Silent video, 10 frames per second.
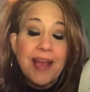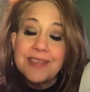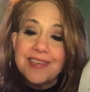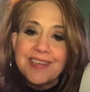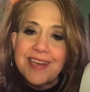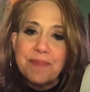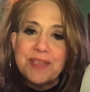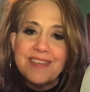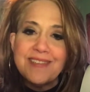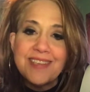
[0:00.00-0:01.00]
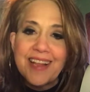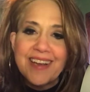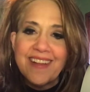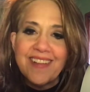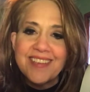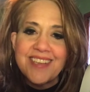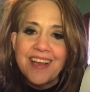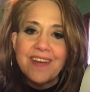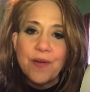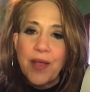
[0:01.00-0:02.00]
hasn't adopted psychedelics
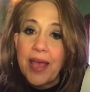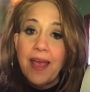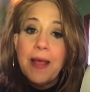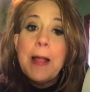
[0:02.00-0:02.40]
yet, okay?